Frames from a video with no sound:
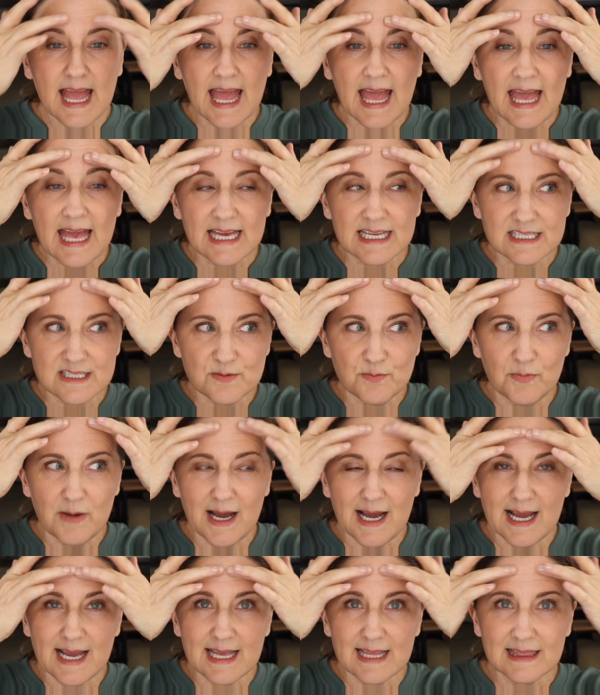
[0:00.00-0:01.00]
and
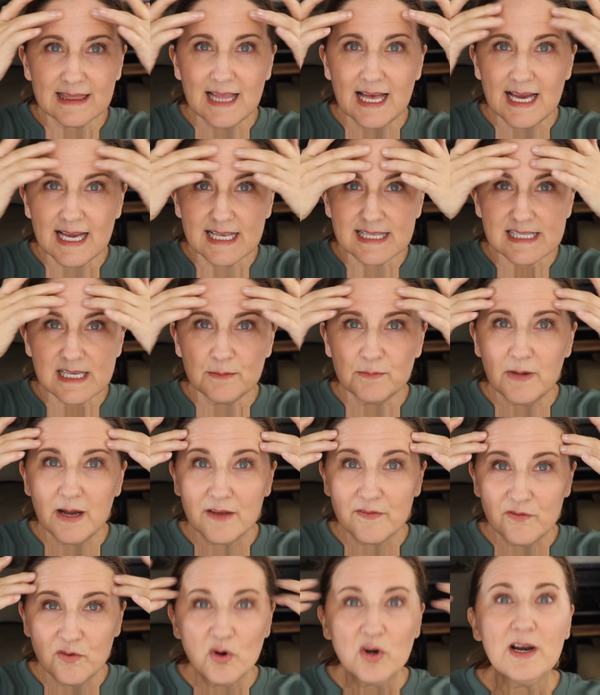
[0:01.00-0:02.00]
my lines on
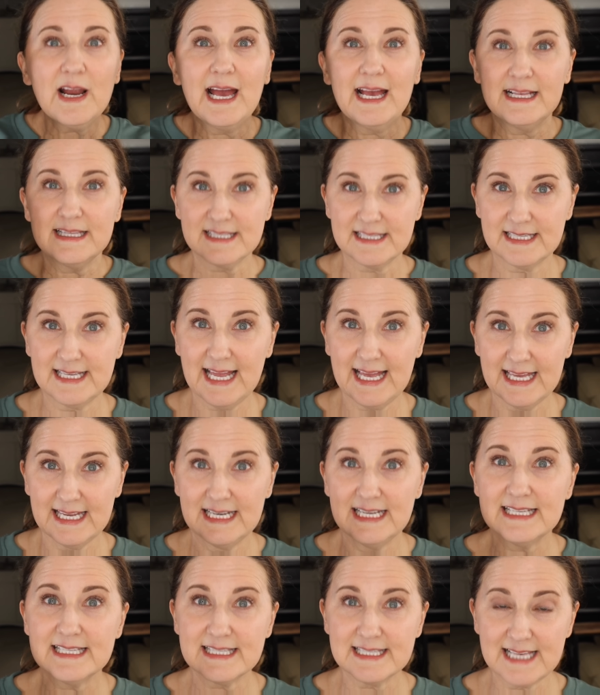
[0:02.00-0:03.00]
my forehead
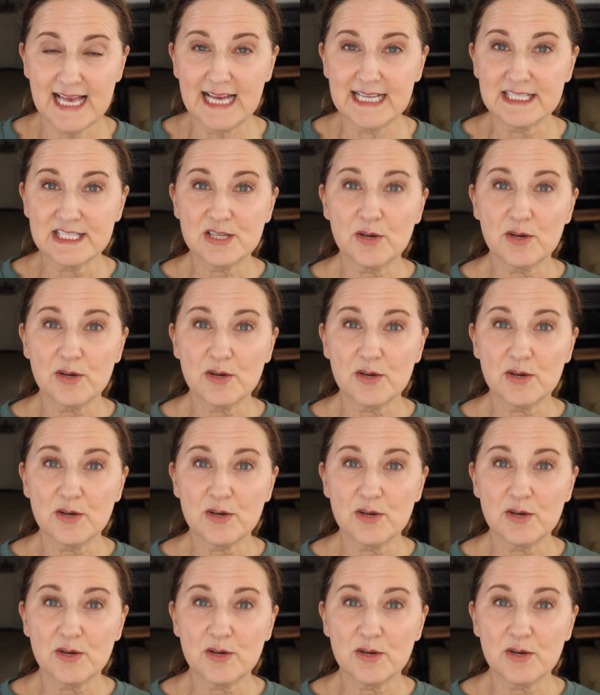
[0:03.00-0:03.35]
stayed set.